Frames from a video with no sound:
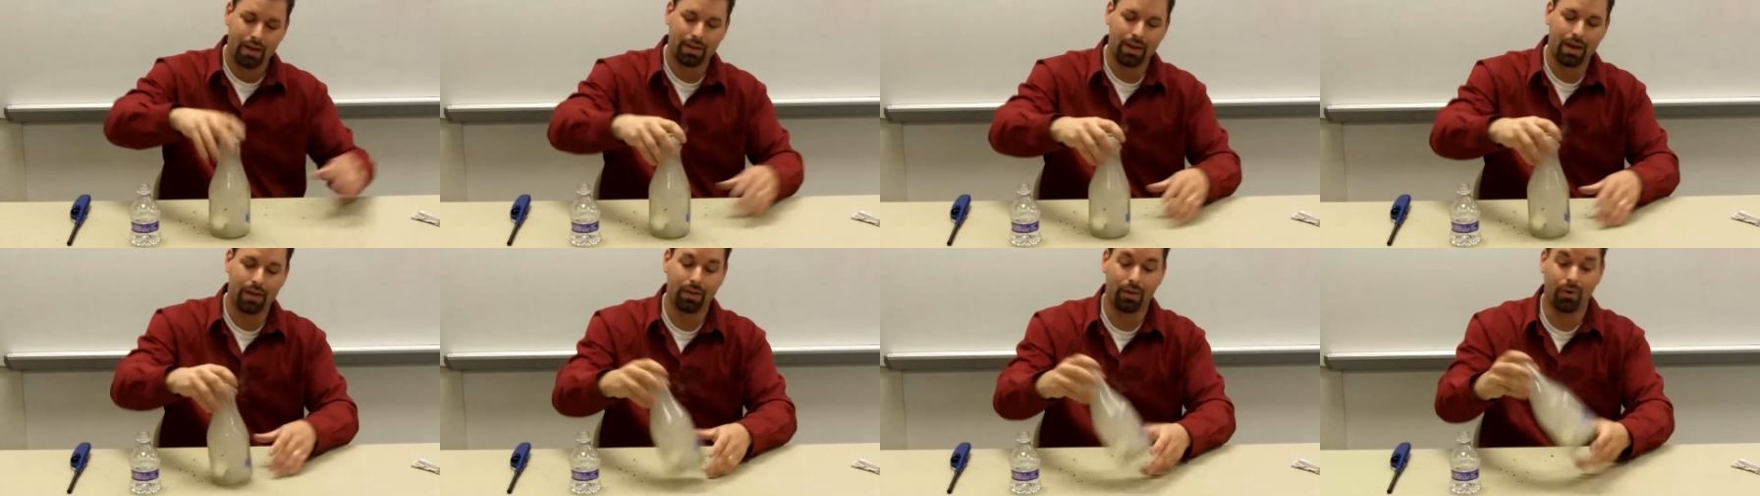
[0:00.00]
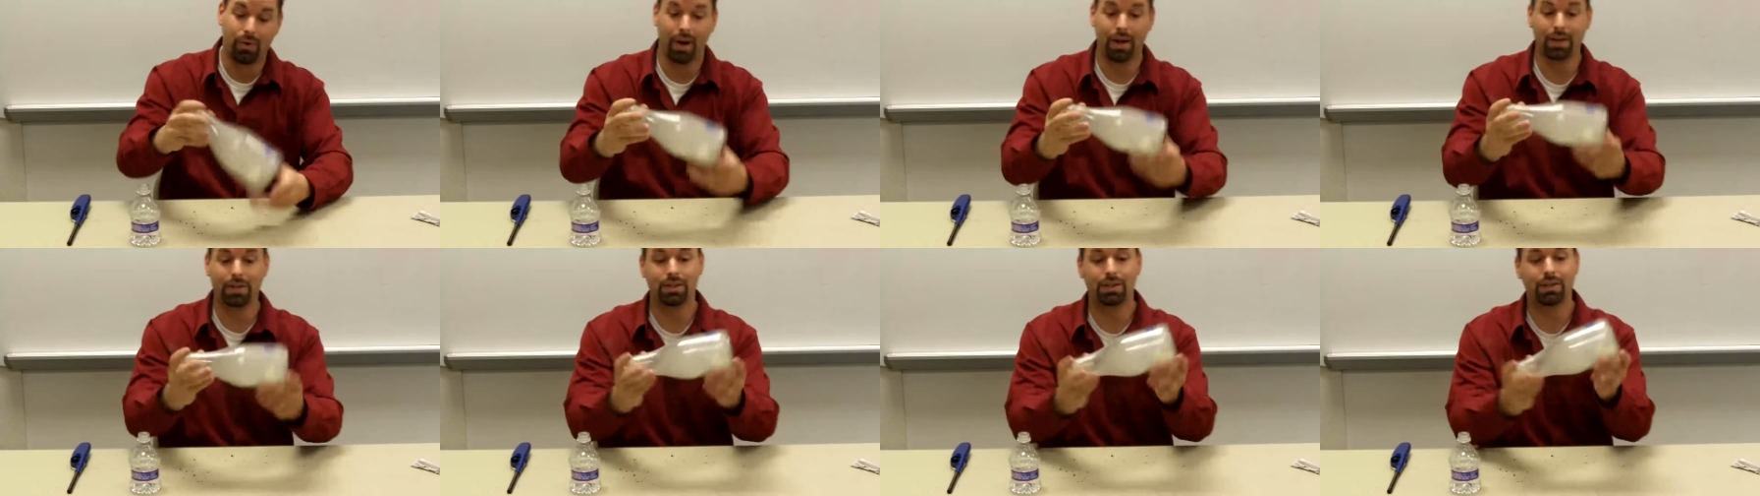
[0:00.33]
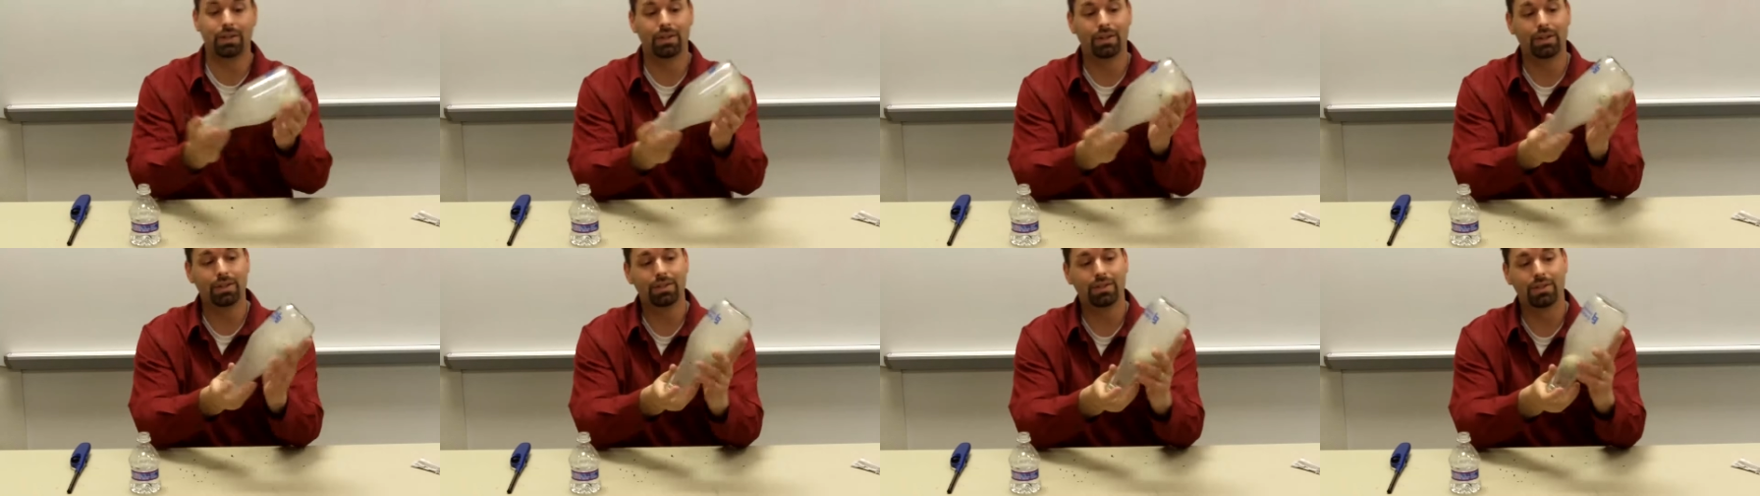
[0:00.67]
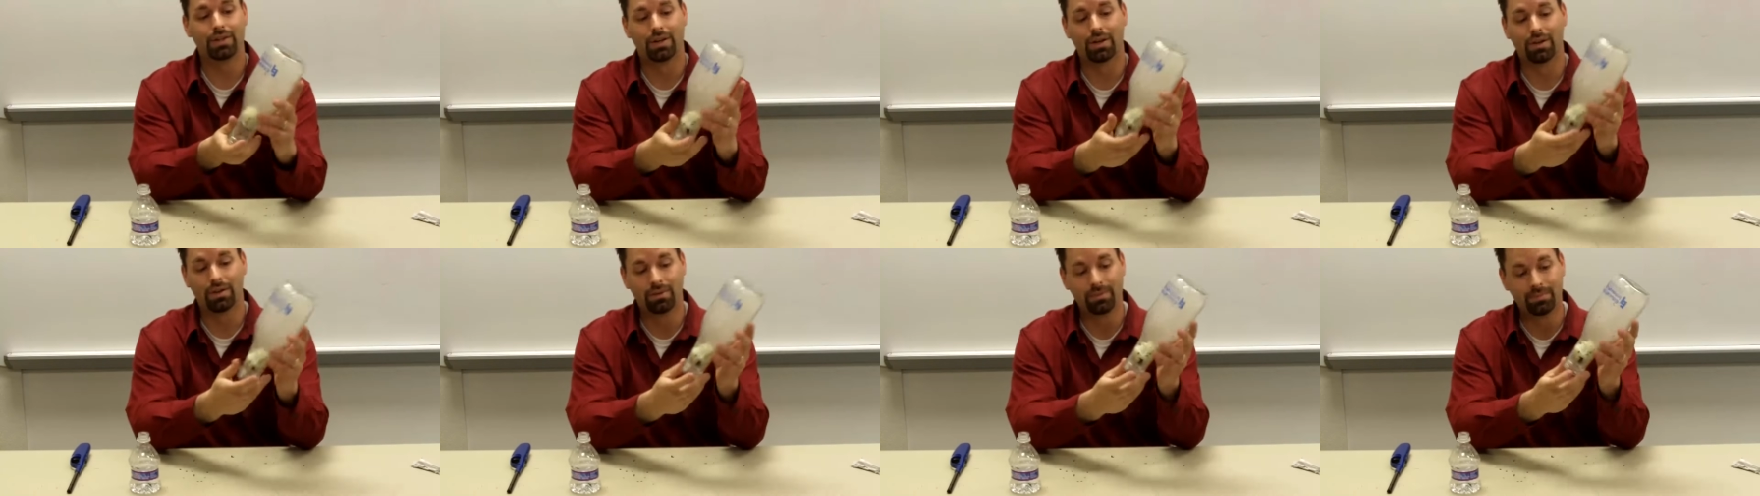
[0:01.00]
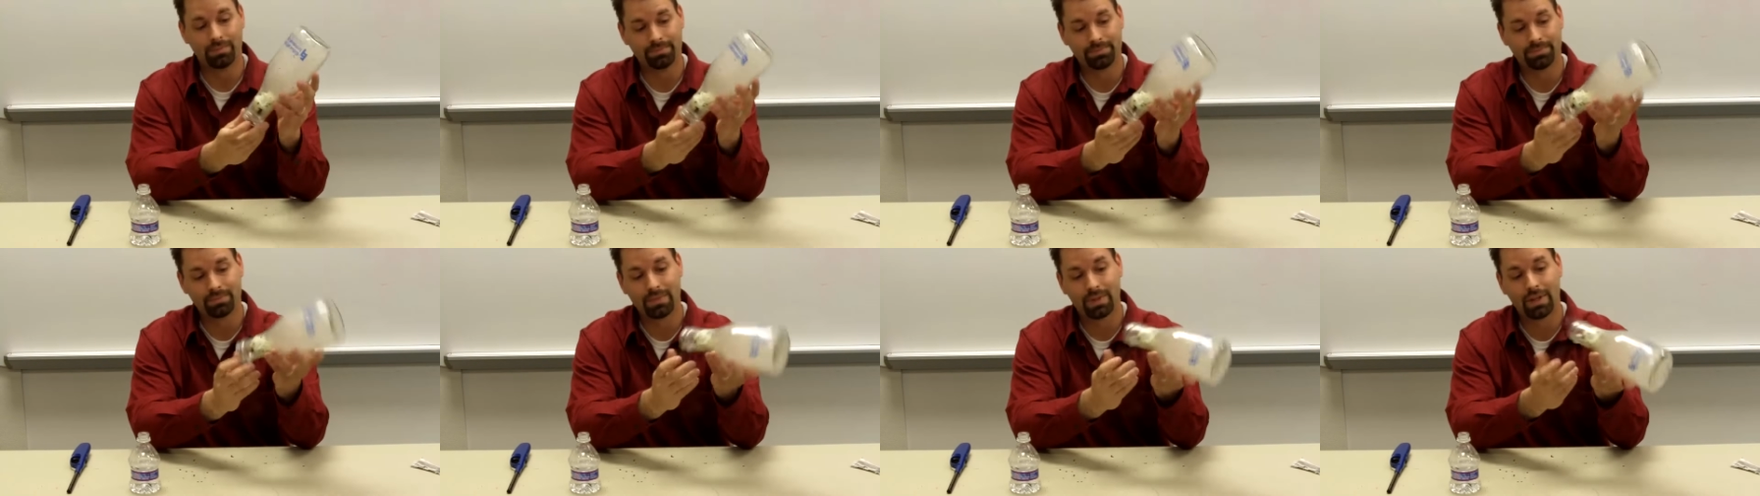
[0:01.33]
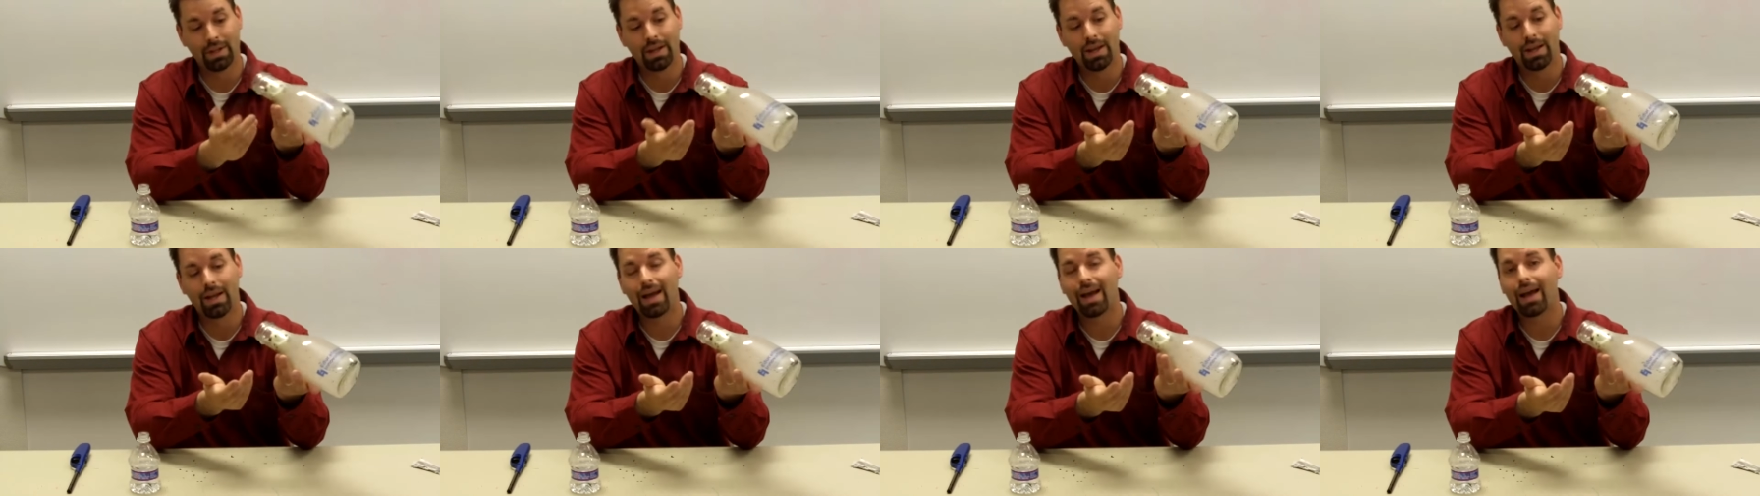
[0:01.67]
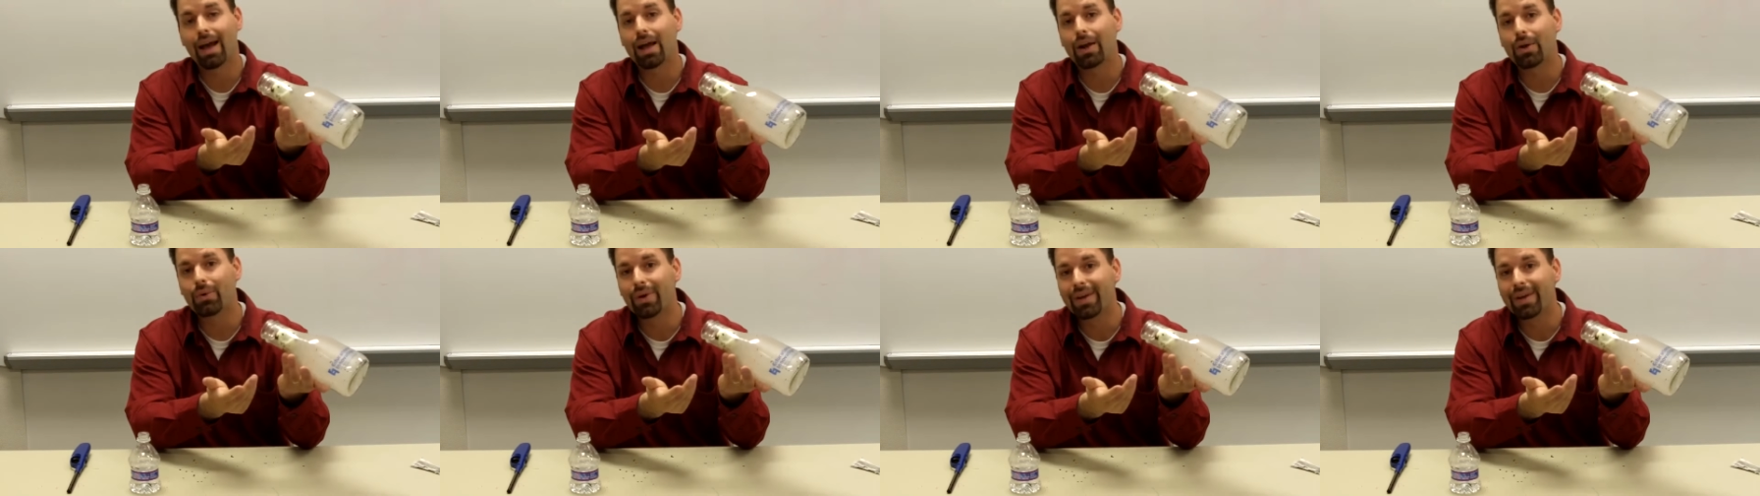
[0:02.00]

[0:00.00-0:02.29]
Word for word: Now, the question is, though, how